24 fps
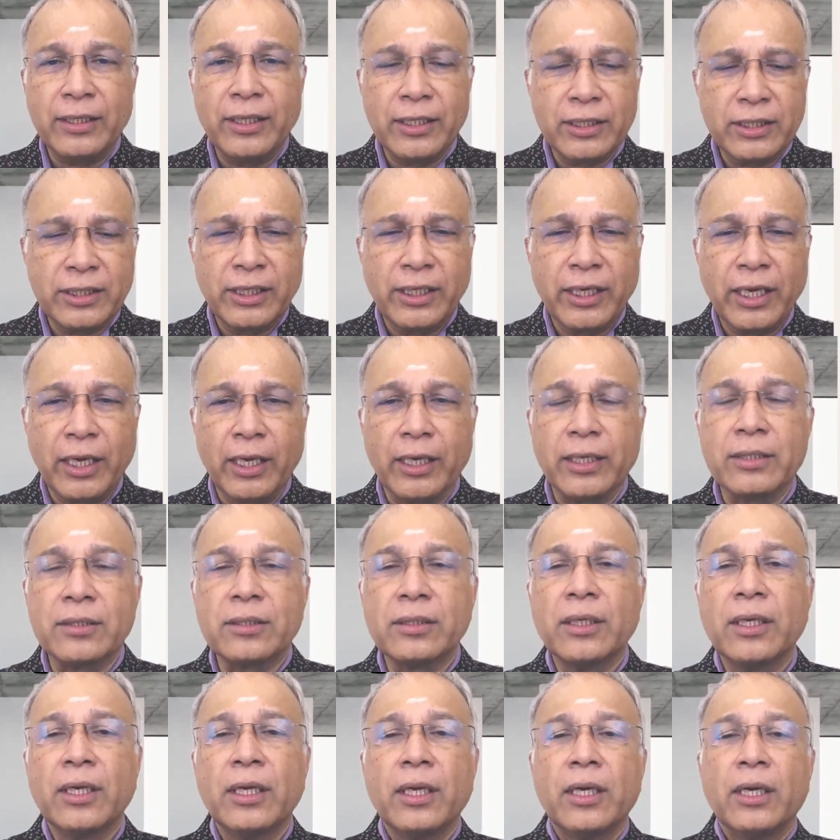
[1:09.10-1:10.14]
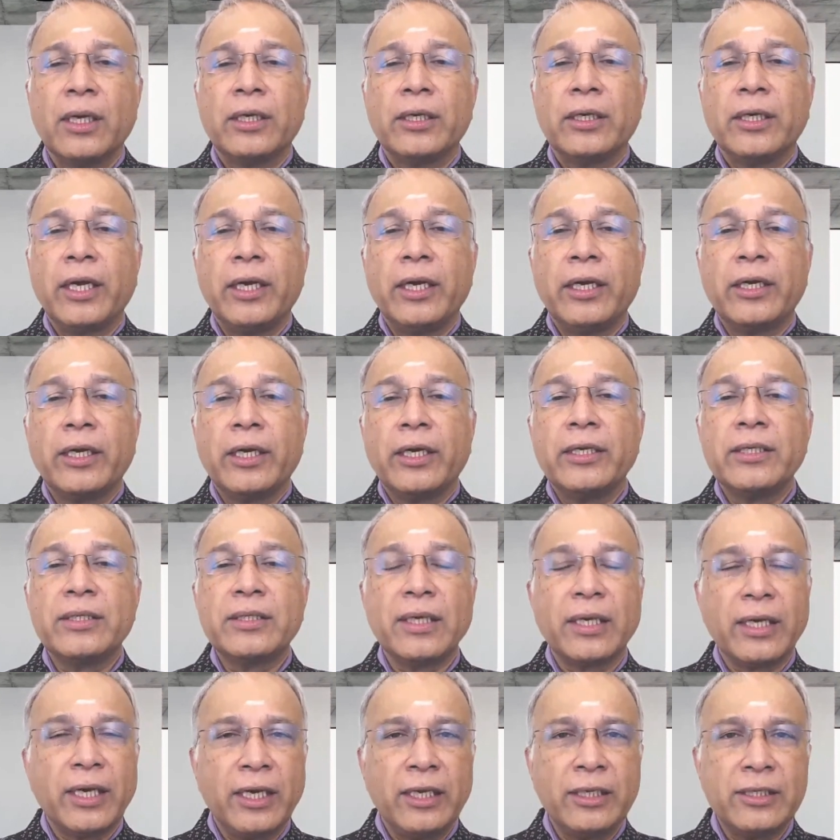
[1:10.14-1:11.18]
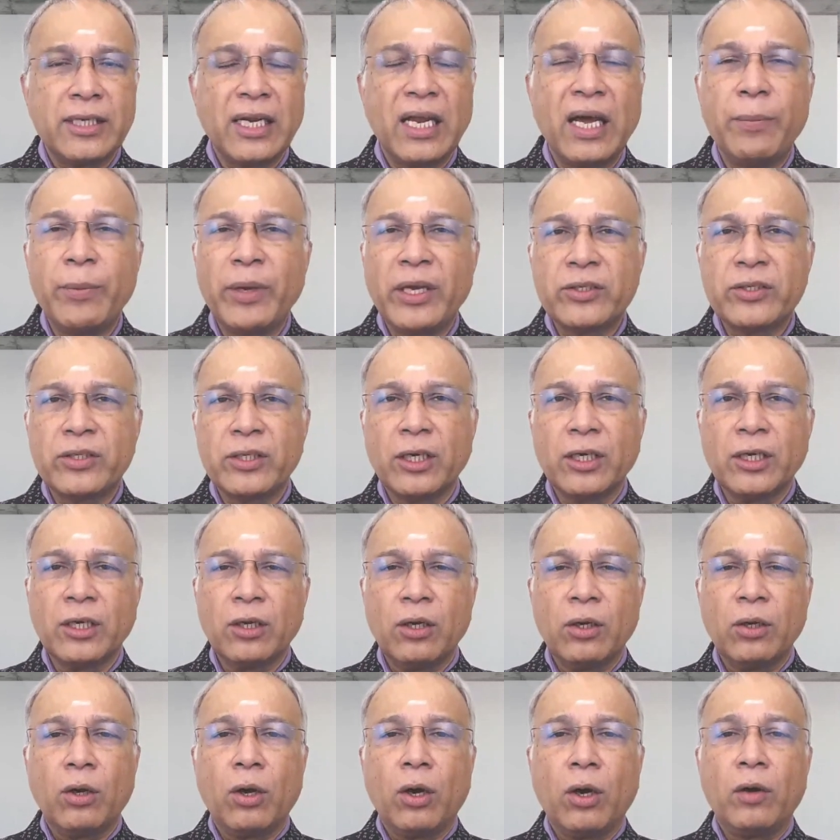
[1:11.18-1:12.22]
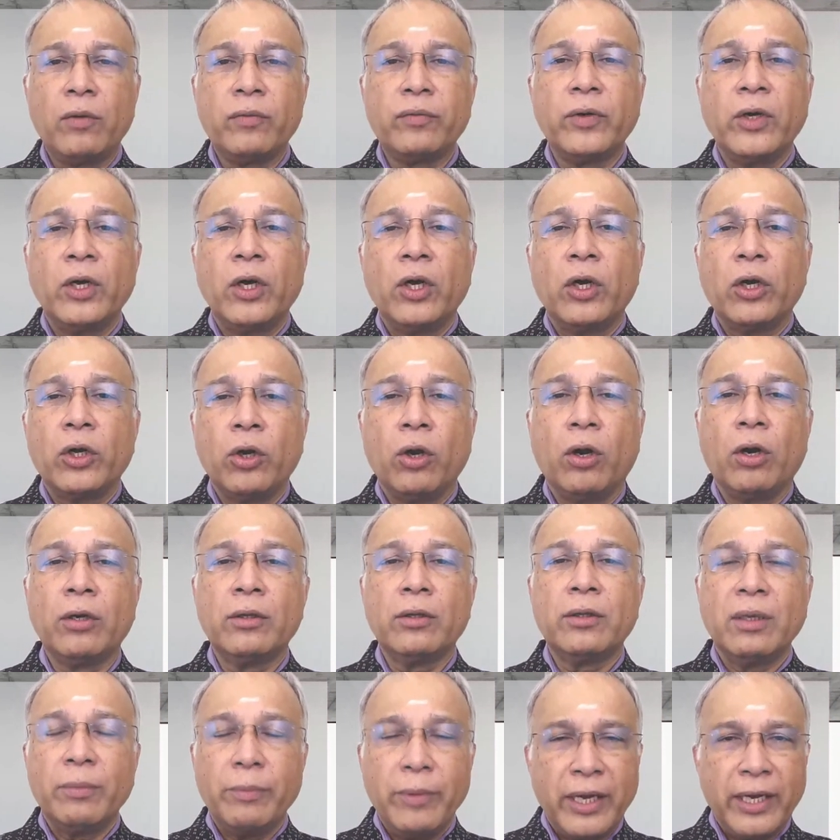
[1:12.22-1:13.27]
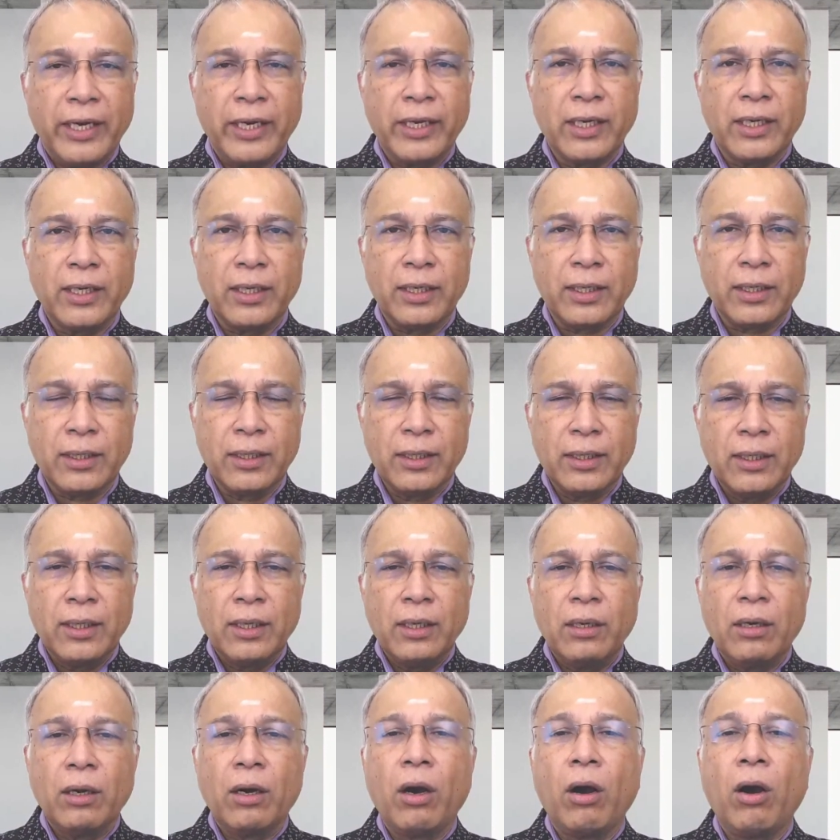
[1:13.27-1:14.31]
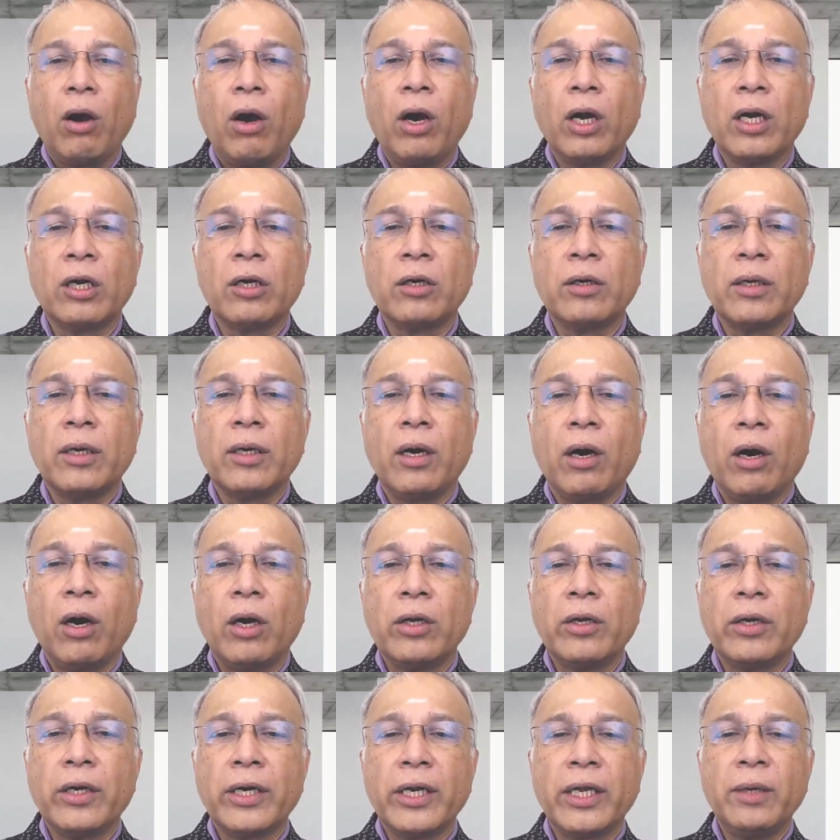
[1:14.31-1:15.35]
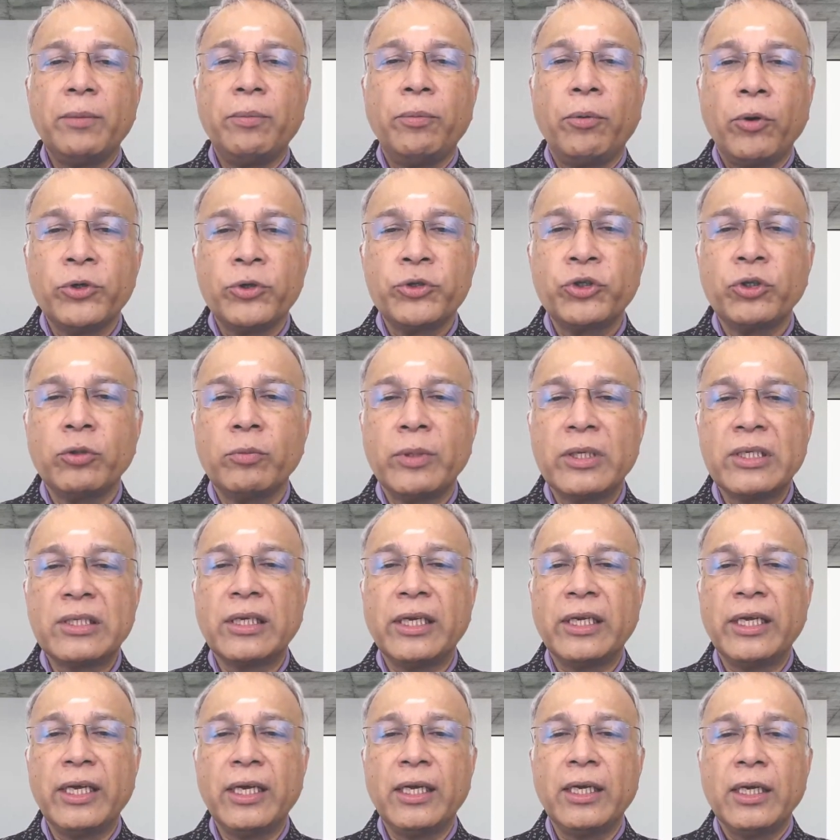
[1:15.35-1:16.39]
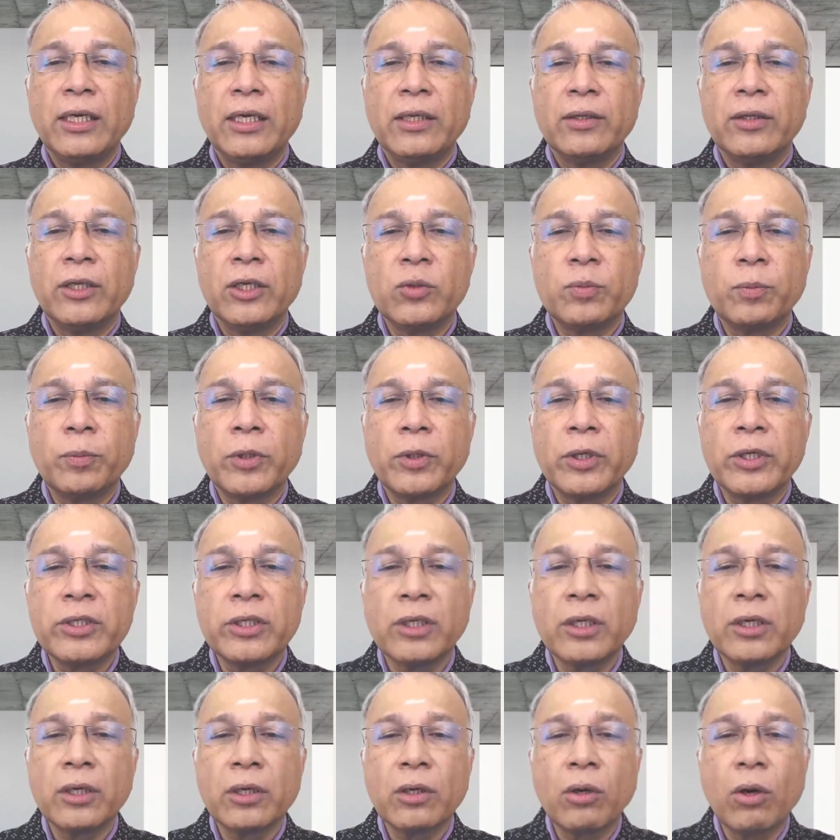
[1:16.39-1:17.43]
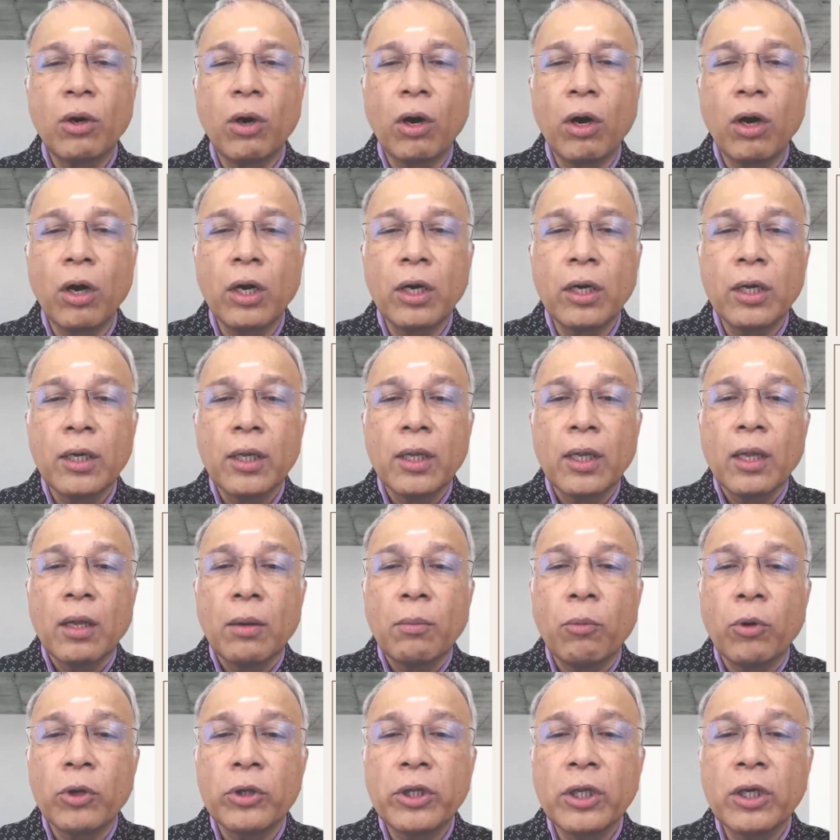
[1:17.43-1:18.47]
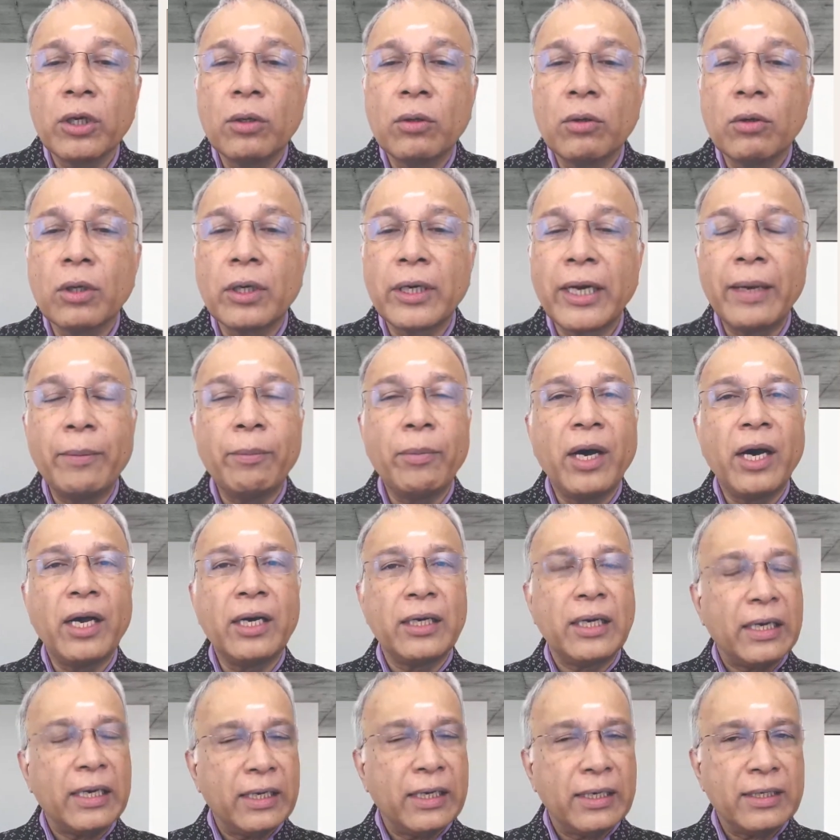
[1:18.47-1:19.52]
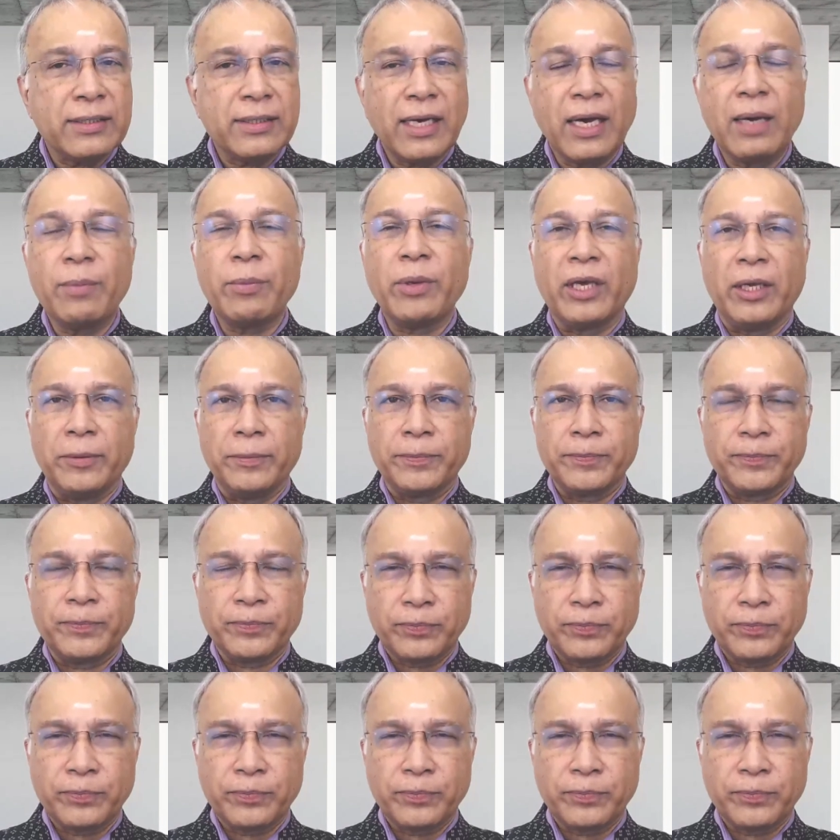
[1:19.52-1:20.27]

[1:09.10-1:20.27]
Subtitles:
this case, here is Islamic Circle of North America honoring posthumously this person called Motiur Rahman Nizami.